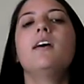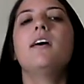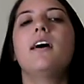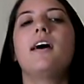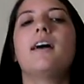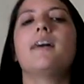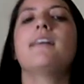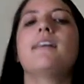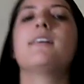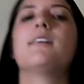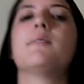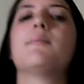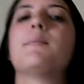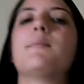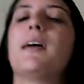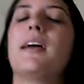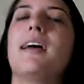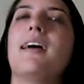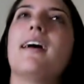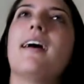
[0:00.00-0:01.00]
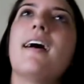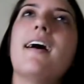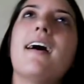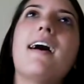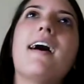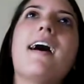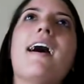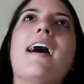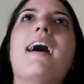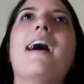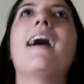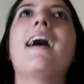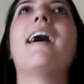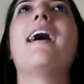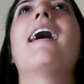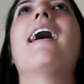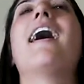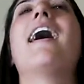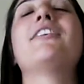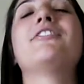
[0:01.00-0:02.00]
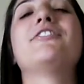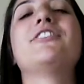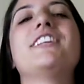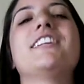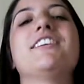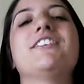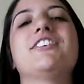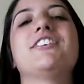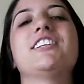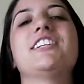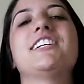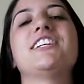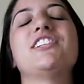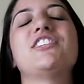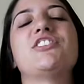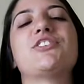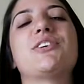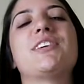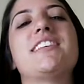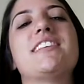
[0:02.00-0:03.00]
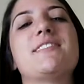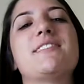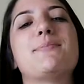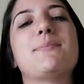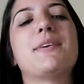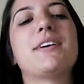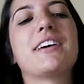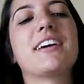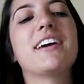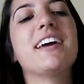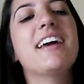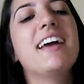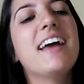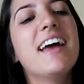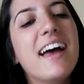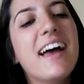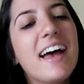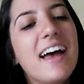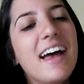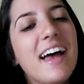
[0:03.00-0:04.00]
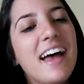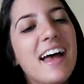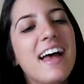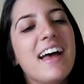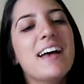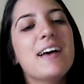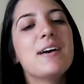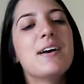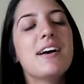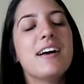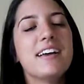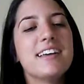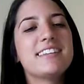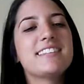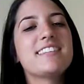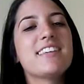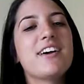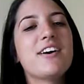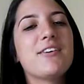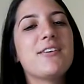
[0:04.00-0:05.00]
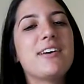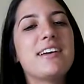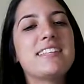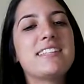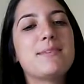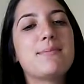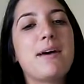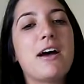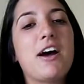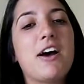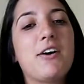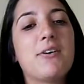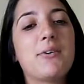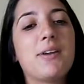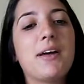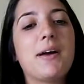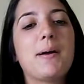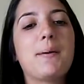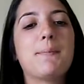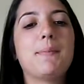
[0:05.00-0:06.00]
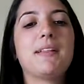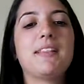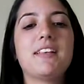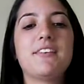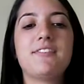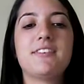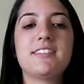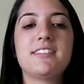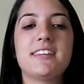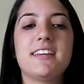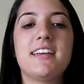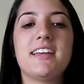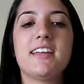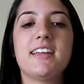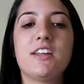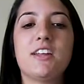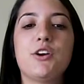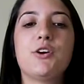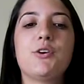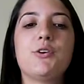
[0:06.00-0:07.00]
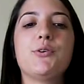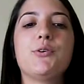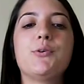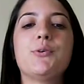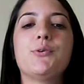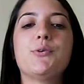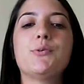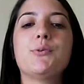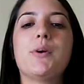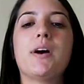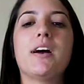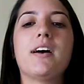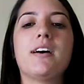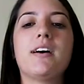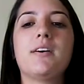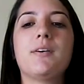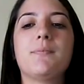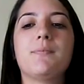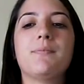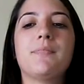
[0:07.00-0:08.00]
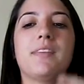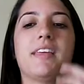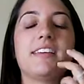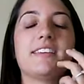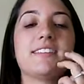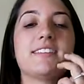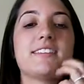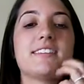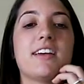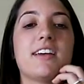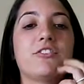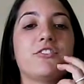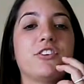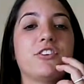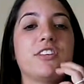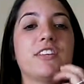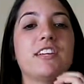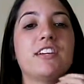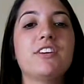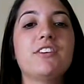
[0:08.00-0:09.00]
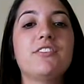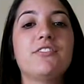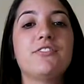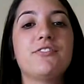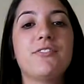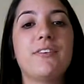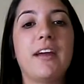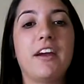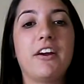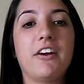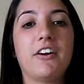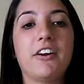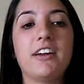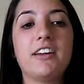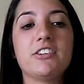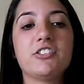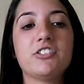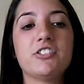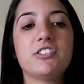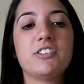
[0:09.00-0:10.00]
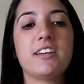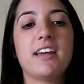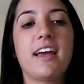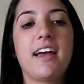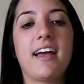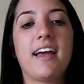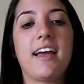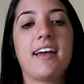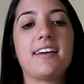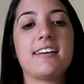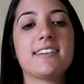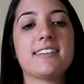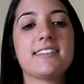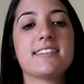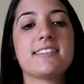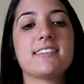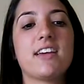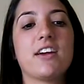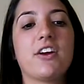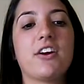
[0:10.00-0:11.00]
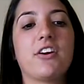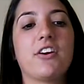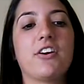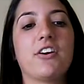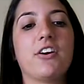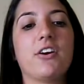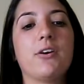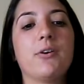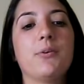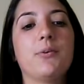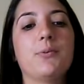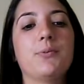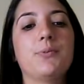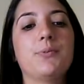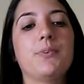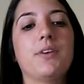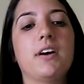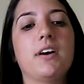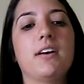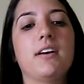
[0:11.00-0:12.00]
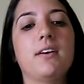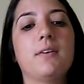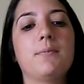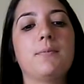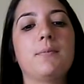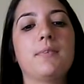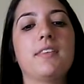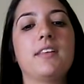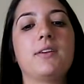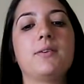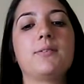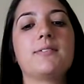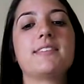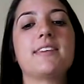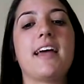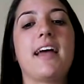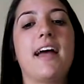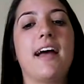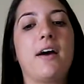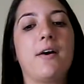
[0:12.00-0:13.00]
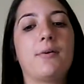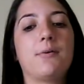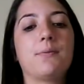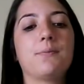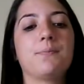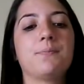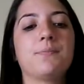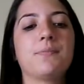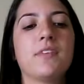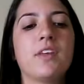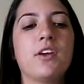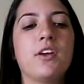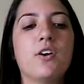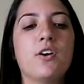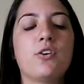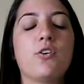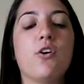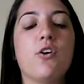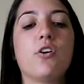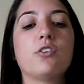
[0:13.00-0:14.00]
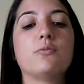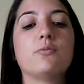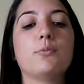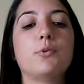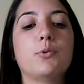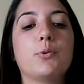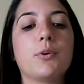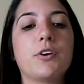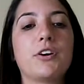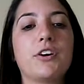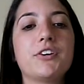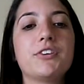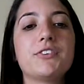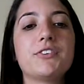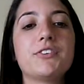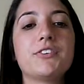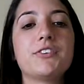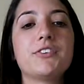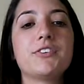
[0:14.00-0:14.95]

I really enjoyed this book. So it's about Maleficent, who is a really good fairy. She has her own little town called Moors,